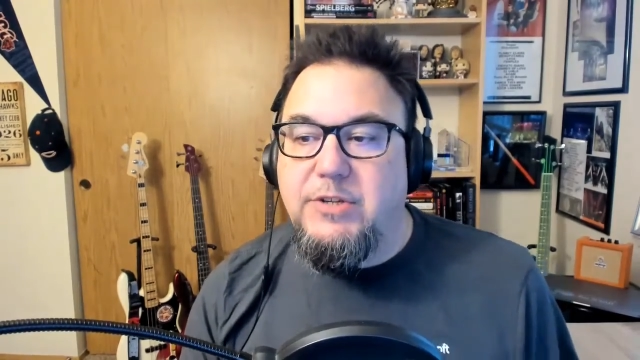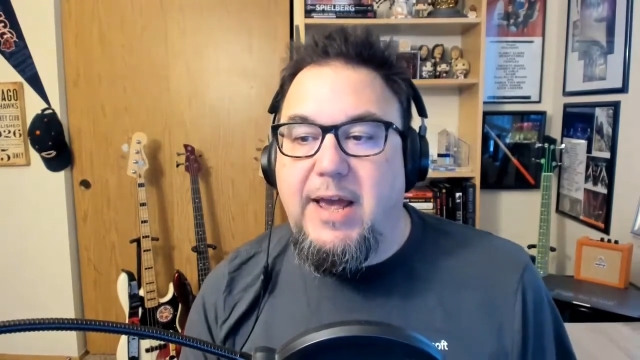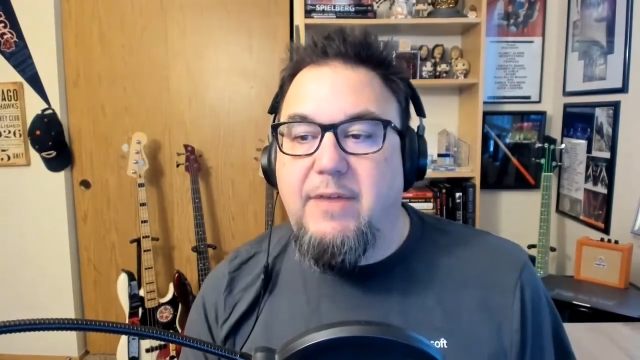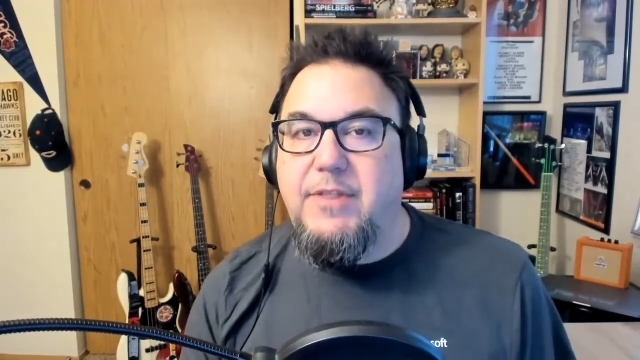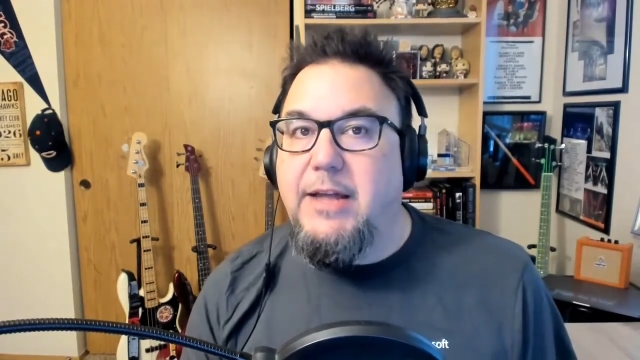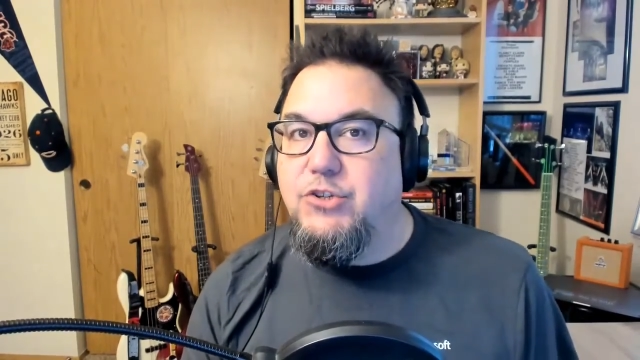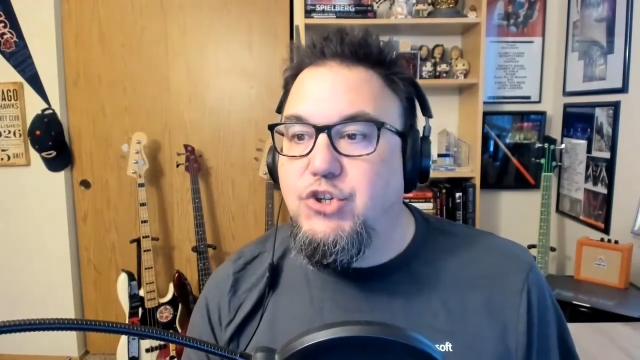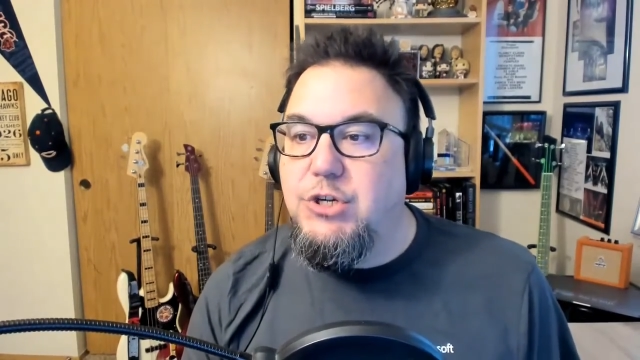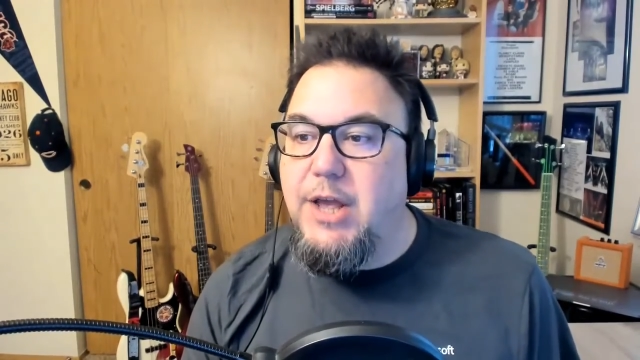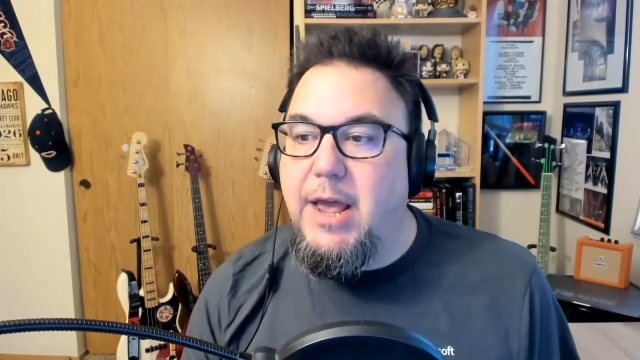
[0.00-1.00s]
to have that
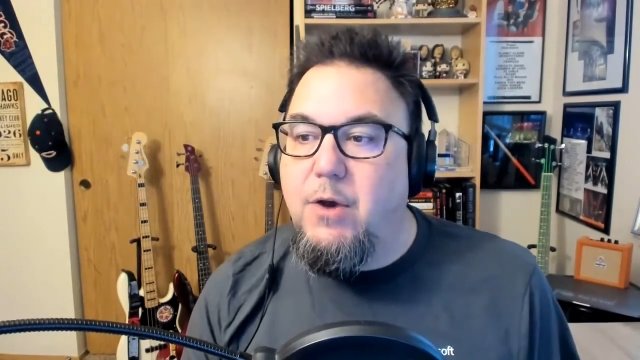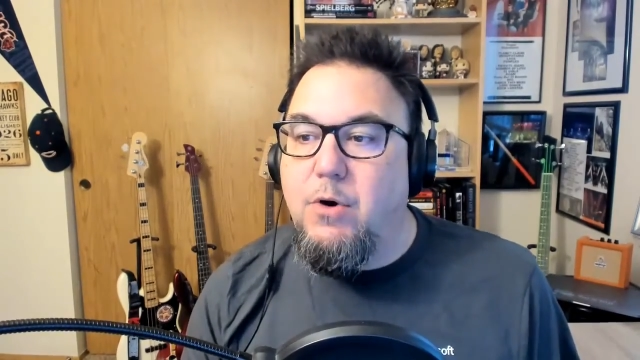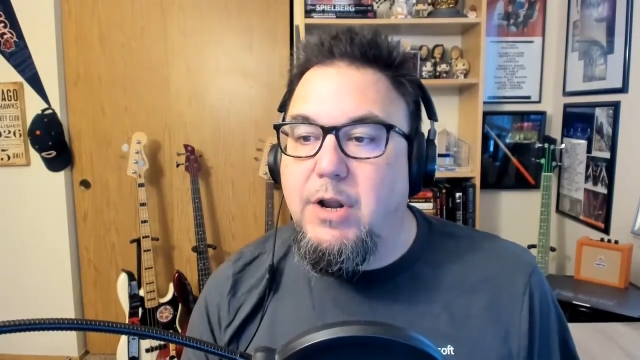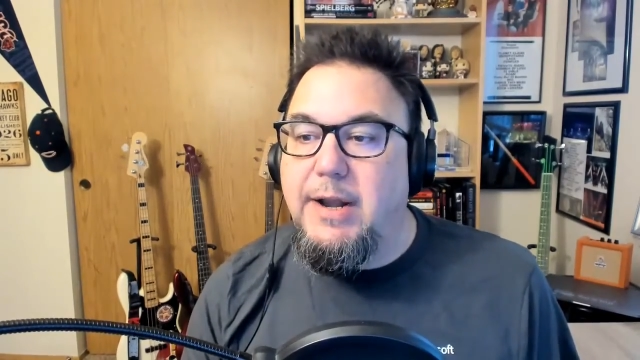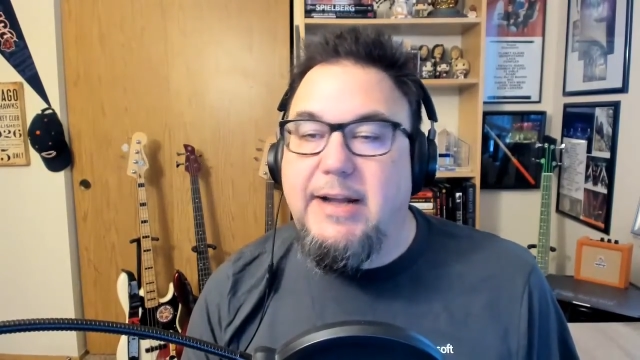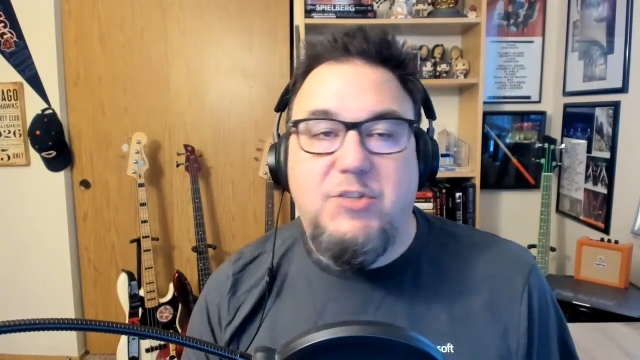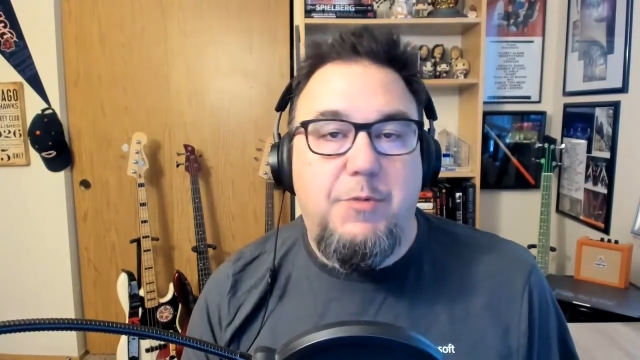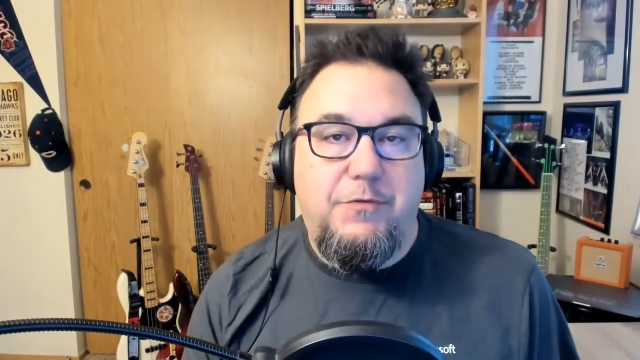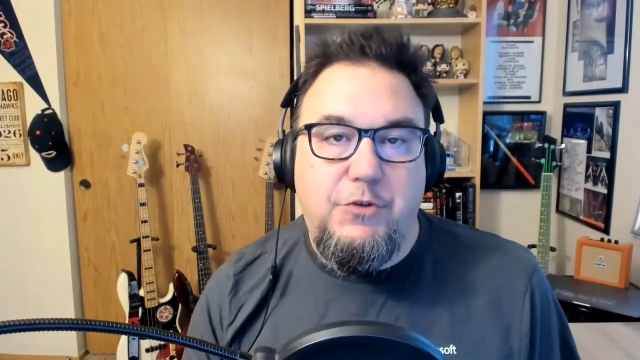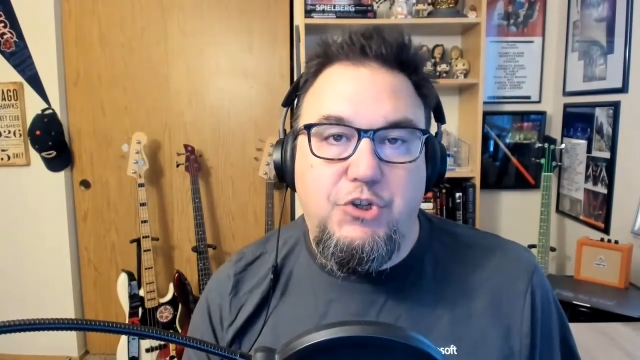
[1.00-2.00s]
GA or an
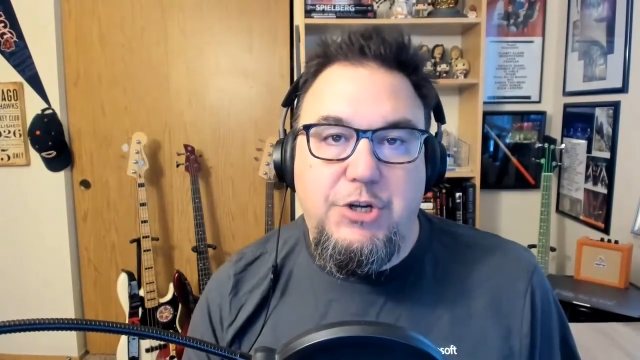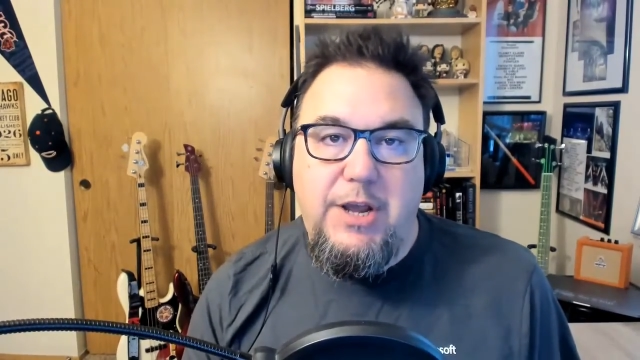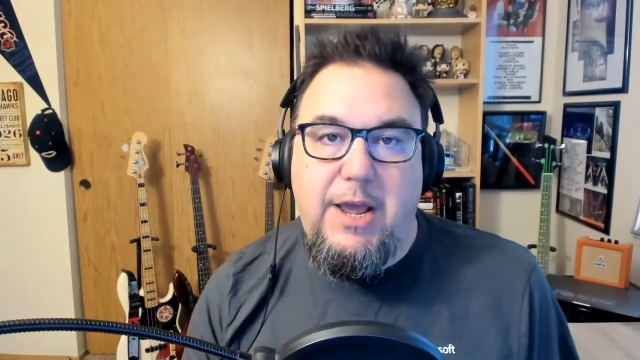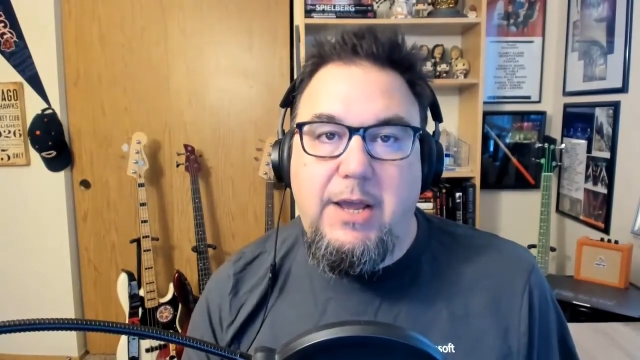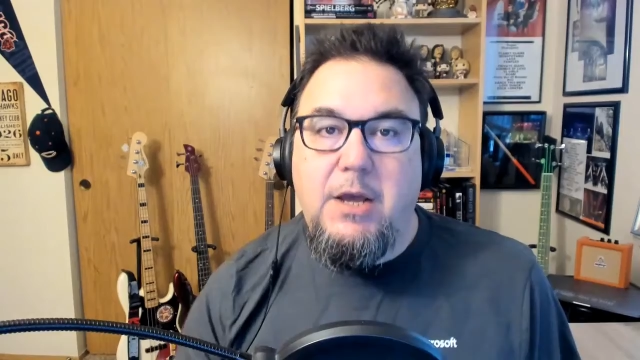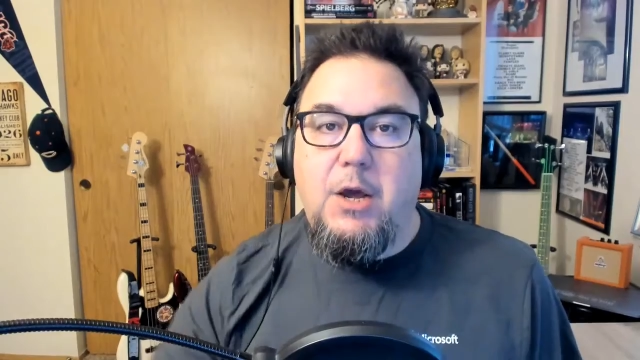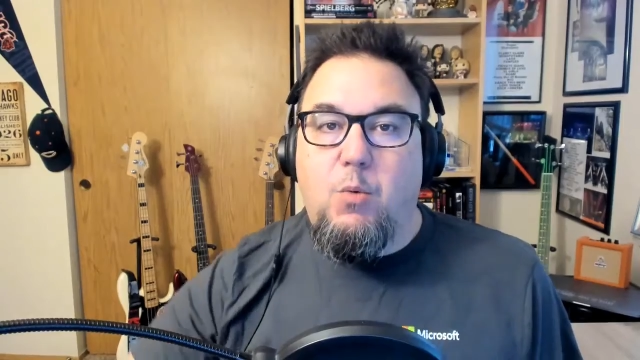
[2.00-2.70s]
announcement for GA